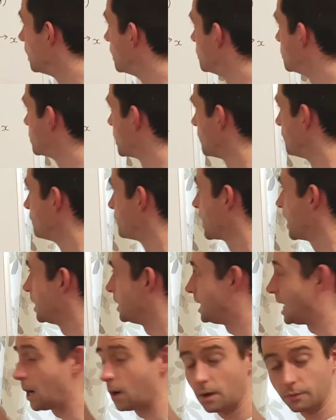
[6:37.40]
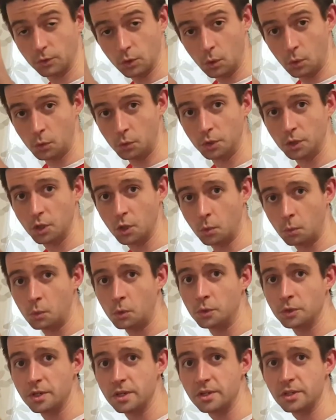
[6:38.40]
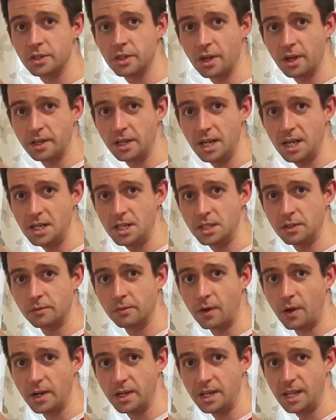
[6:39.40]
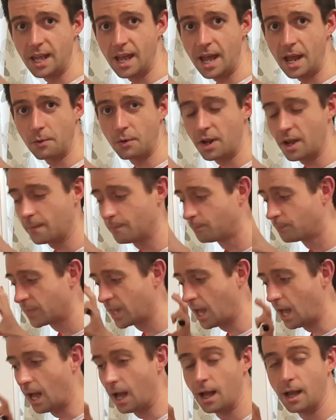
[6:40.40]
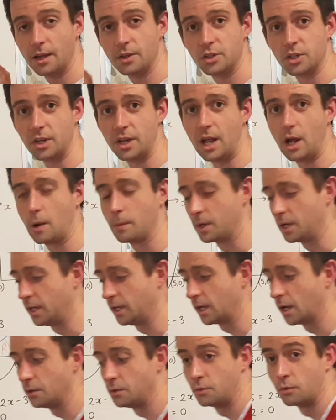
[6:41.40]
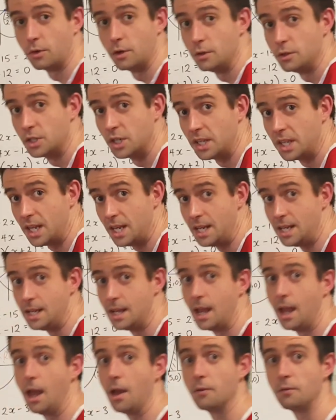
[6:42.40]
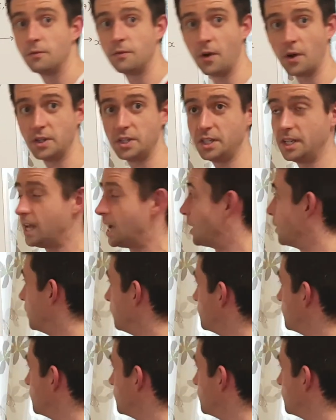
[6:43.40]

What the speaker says: So now I've got all the coordinates that I need to find the area. So now I'm going to go through to the finding the area